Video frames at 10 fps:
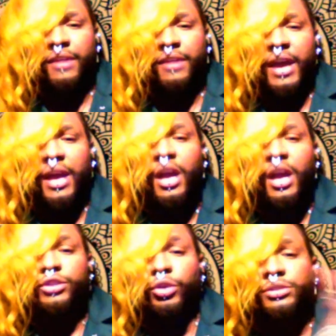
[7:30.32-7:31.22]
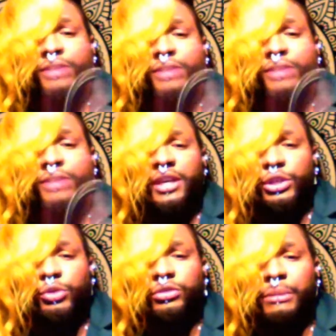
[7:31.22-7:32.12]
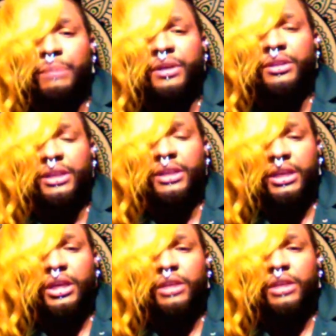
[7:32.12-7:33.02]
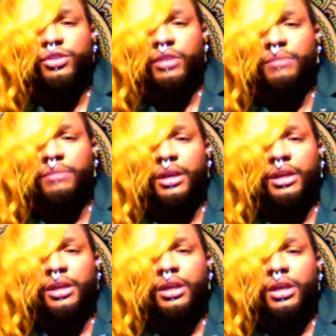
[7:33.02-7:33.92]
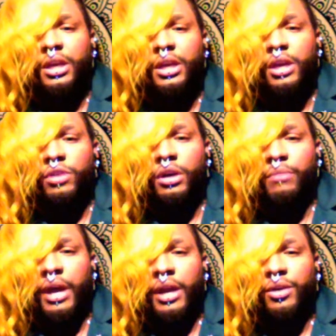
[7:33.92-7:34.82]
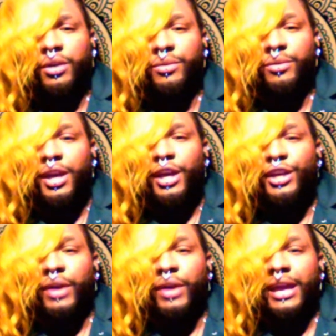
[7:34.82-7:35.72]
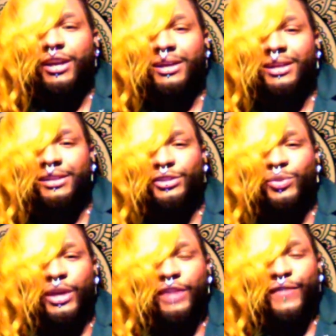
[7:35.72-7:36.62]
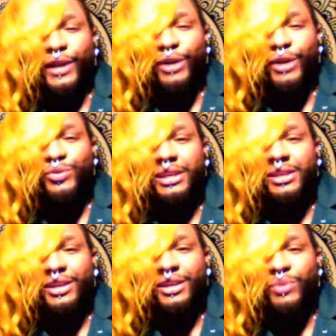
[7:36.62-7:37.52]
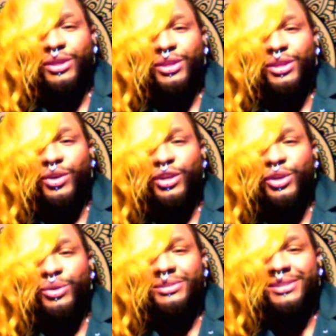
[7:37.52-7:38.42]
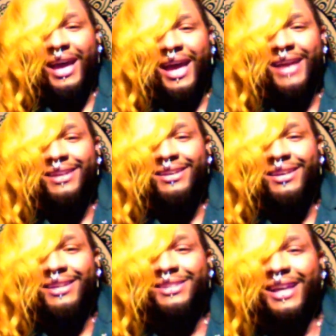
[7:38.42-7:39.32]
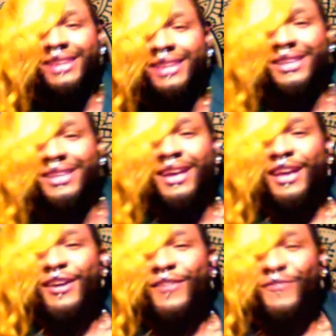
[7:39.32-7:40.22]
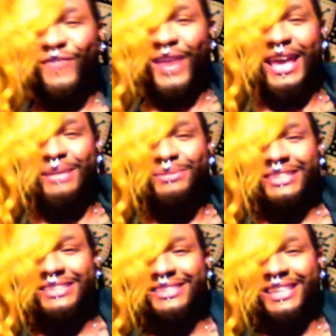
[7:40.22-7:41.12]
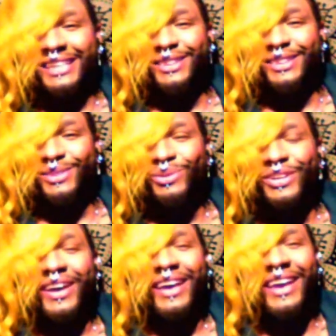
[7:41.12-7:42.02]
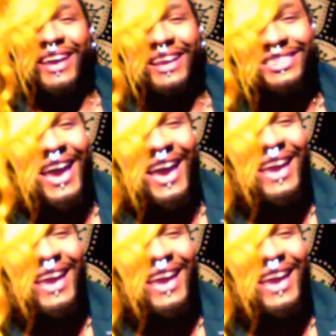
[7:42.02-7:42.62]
of fact. So you stay right there, too. So I'm going to put the link in the stream, honey, and you come right on. Your hair color this week flows really good with your new tat. It's like the flames extended through your hair. Right, baby?